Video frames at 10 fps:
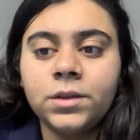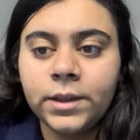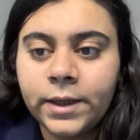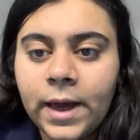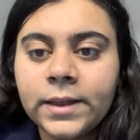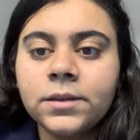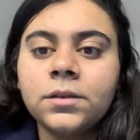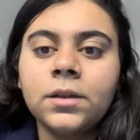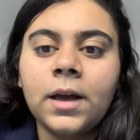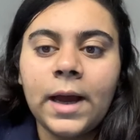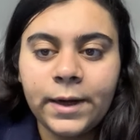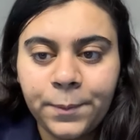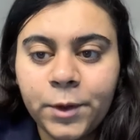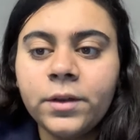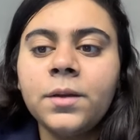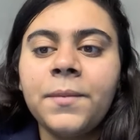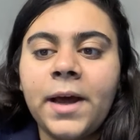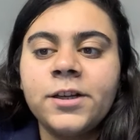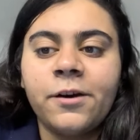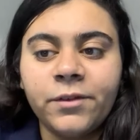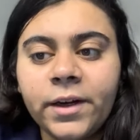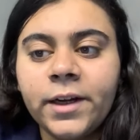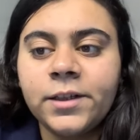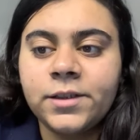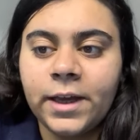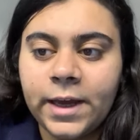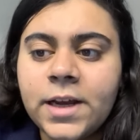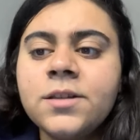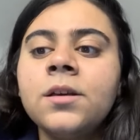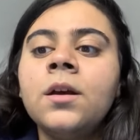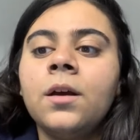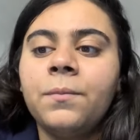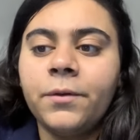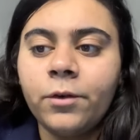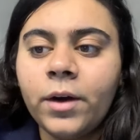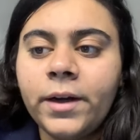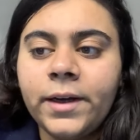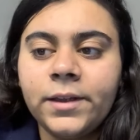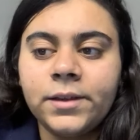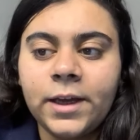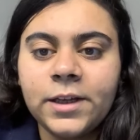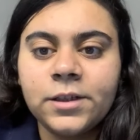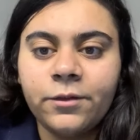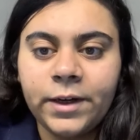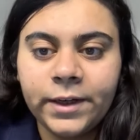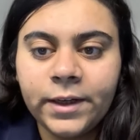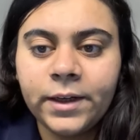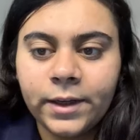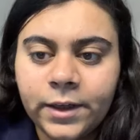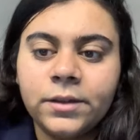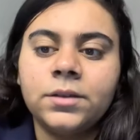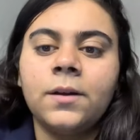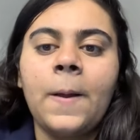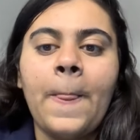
it has adapted to the marriage after attaining the age, before attaining the age of 18 years.